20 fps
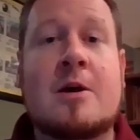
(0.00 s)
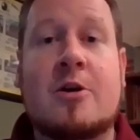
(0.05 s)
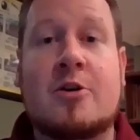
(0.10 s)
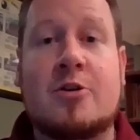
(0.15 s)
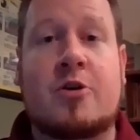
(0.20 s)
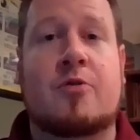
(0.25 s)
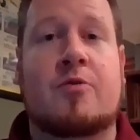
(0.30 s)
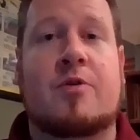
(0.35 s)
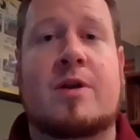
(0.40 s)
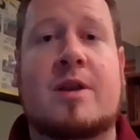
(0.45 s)

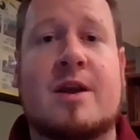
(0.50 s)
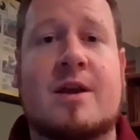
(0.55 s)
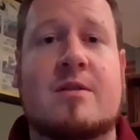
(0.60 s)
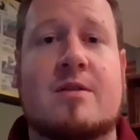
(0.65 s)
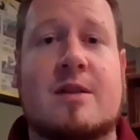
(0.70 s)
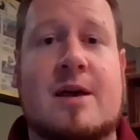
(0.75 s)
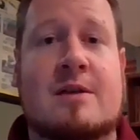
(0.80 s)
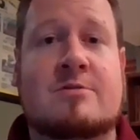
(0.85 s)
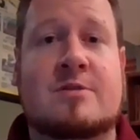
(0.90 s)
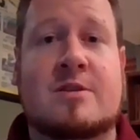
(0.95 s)
No Red Ink
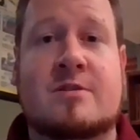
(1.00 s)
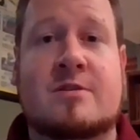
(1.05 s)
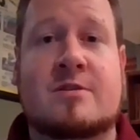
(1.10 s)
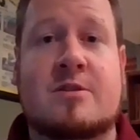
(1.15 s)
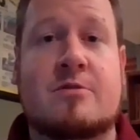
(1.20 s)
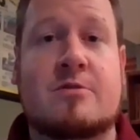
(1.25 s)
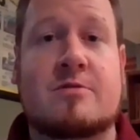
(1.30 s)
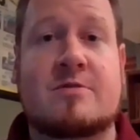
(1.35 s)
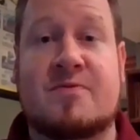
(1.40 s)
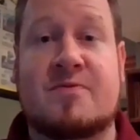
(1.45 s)
allows us to
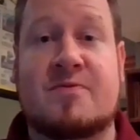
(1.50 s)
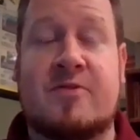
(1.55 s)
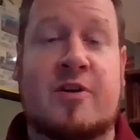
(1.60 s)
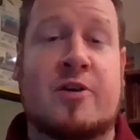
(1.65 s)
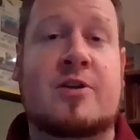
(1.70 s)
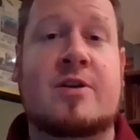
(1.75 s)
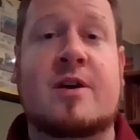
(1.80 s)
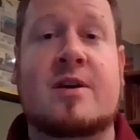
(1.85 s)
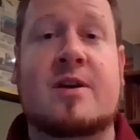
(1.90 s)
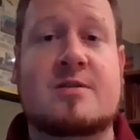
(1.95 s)
do this very
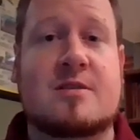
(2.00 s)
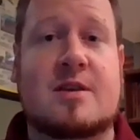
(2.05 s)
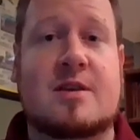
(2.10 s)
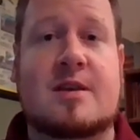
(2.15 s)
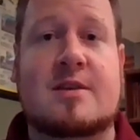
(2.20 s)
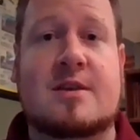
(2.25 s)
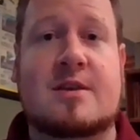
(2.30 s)
nicely at